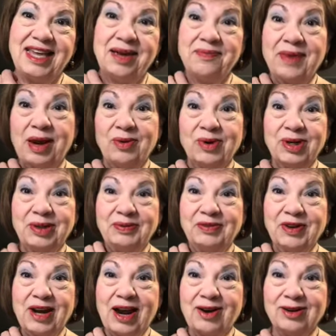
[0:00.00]
make room
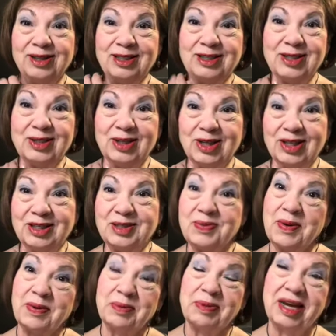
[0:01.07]
for Carolyn Zook, because
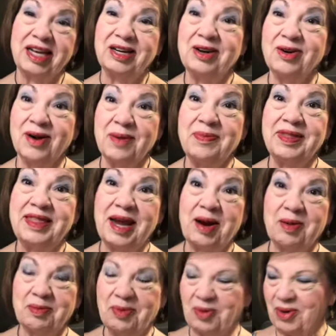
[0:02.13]
we were picking her up at the
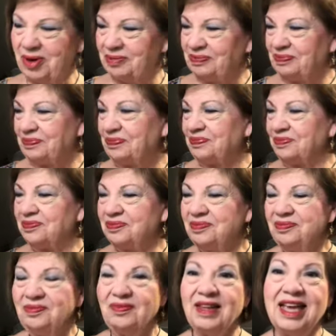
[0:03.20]
airport.
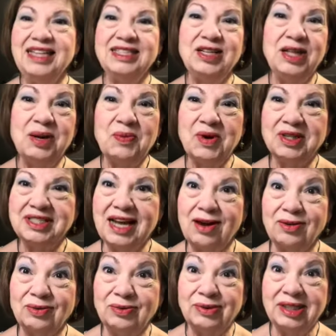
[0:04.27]
And so that worked
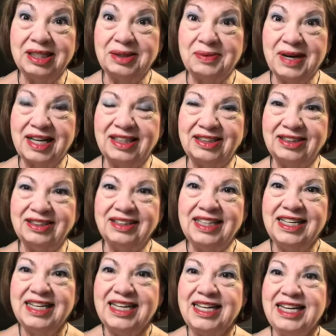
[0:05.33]
out really well.
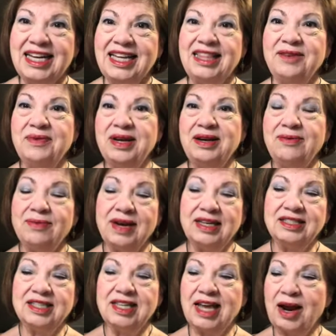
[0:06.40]
And then we
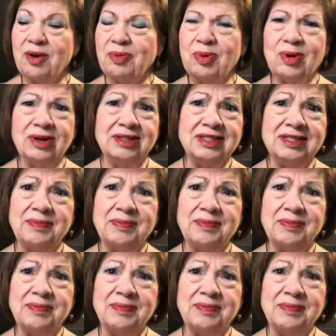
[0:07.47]
went to the airport. It's